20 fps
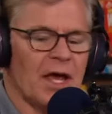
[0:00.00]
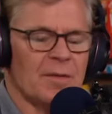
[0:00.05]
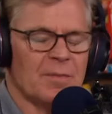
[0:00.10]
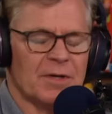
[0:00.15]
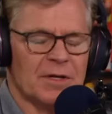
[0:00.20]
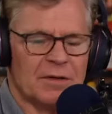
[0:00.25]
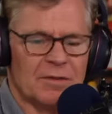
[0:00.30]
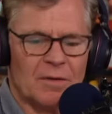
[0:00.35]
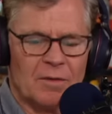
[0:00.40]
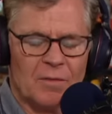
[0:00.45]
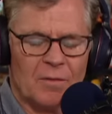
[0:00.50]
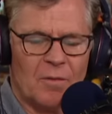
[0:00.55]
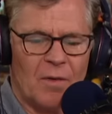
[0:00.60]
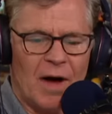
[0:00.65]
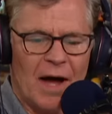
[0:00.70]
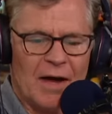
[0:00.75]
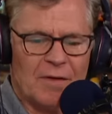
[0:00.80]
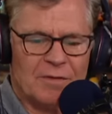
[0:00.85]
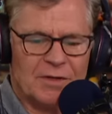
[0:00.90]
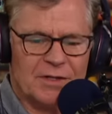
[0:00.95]
but
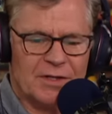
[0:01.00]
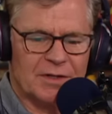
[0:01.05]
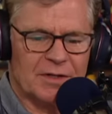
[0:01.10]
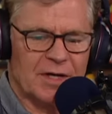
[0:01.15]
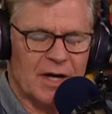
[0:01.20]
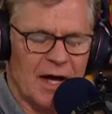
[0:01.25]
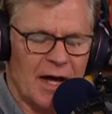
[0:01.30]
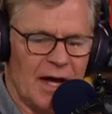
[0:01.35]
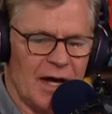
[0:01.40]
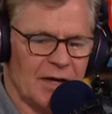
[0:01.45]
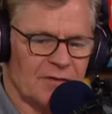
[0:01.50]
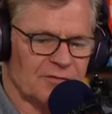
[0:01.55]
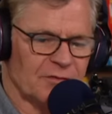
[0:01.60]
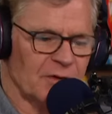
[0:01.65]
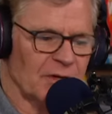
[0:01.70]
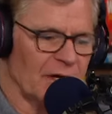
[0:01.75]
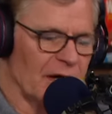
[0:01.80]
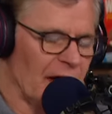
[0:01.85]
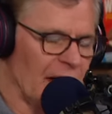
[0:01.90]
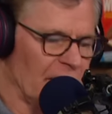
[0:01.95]
why would the guy from
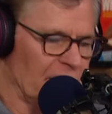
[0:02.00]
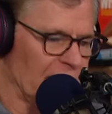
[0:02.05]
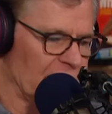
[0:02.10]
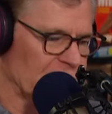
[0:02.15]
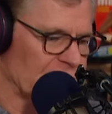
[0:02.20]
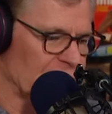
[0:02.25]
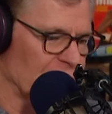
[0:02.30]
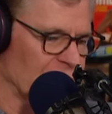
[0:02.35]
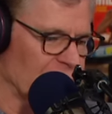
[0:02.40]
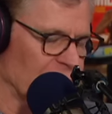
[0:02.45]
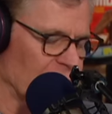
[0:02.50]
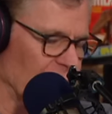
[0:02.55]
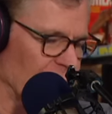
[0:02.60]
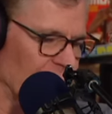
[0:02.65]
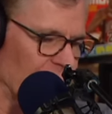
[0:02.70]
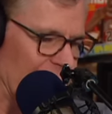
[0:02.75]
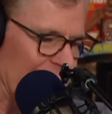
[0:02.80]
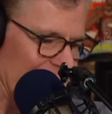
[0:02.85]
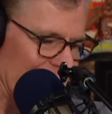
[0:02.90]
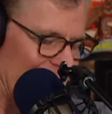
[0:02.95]
the Geyer Institute
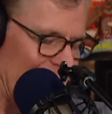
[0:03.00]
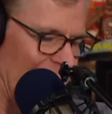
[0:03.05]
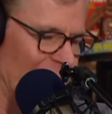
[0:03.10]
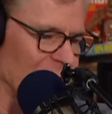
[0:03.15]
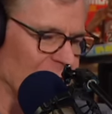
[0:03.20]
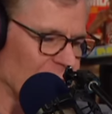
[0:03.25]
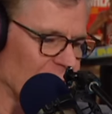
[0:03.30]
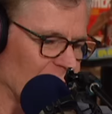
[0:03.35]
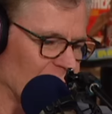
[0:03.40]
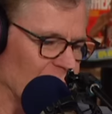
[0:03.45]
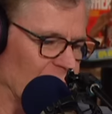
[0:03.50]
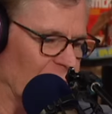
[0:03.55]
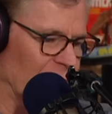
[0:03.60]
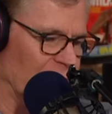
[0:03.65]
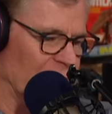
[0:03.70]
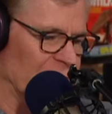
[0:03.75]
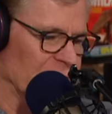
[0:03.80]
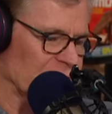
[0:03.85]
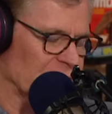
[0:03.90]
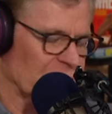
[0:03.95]
recant what
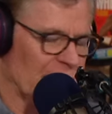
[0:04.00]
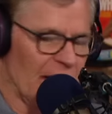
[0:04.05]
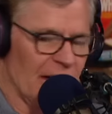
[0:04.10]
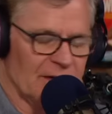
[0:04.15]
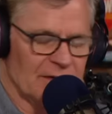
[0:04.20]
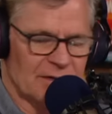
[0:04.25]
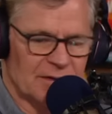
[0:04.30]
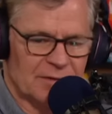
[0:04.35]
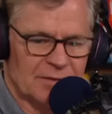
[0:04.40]
he said?